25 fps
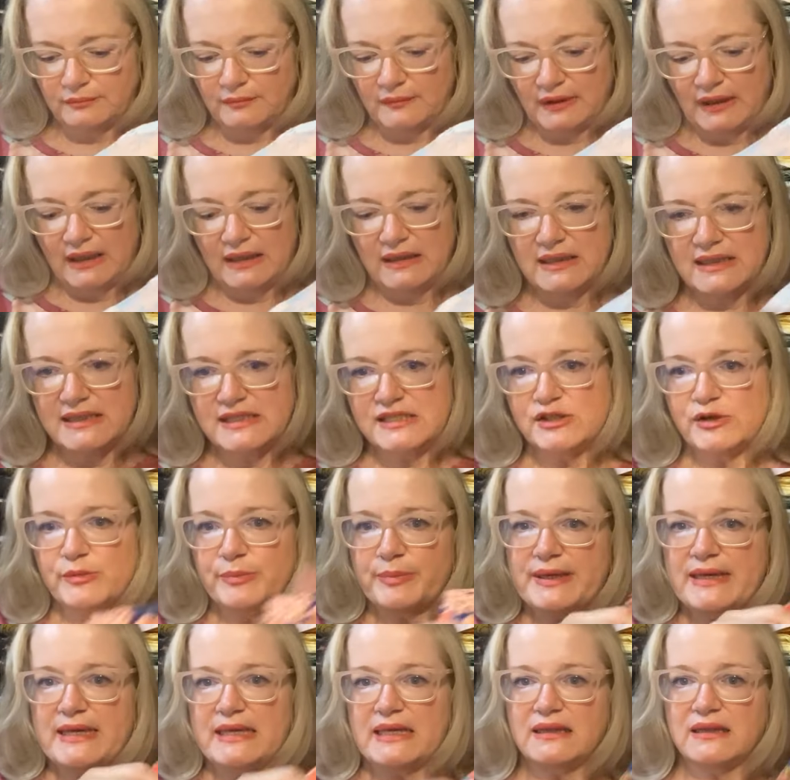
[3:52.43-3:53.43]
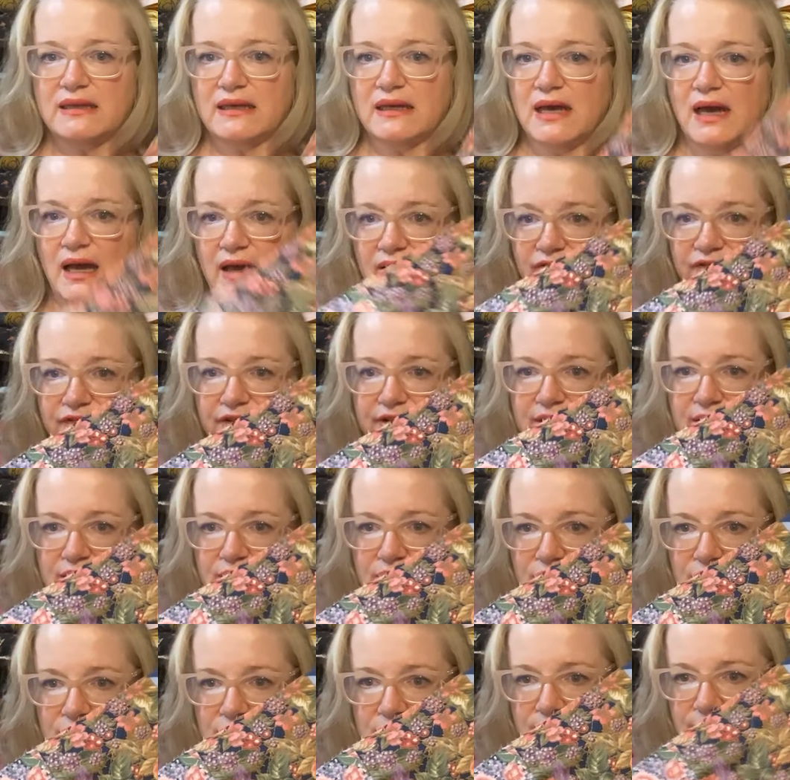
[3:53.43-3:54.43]
and this will be the cuff
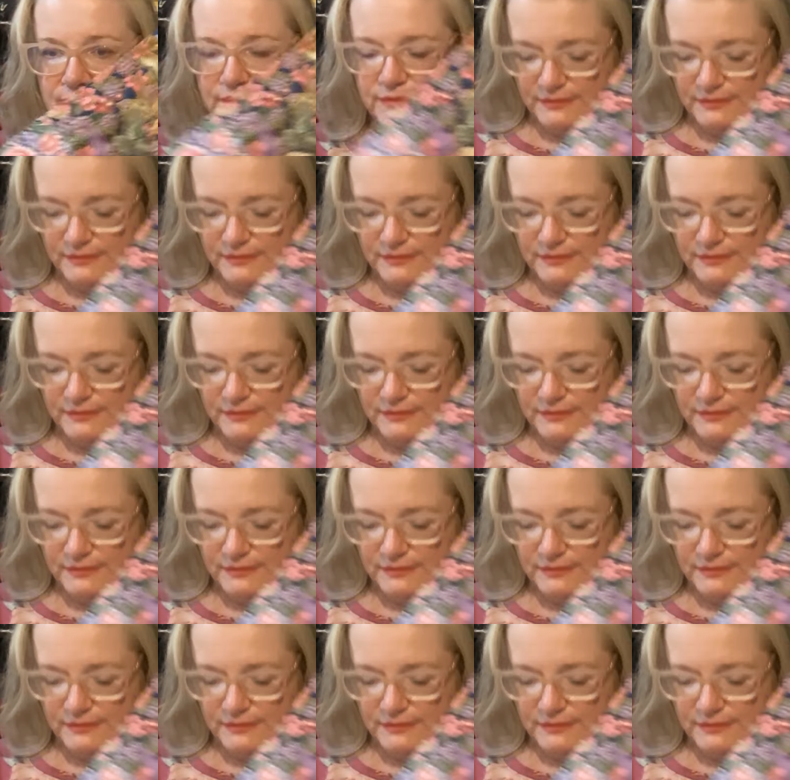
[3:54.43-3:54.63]
here.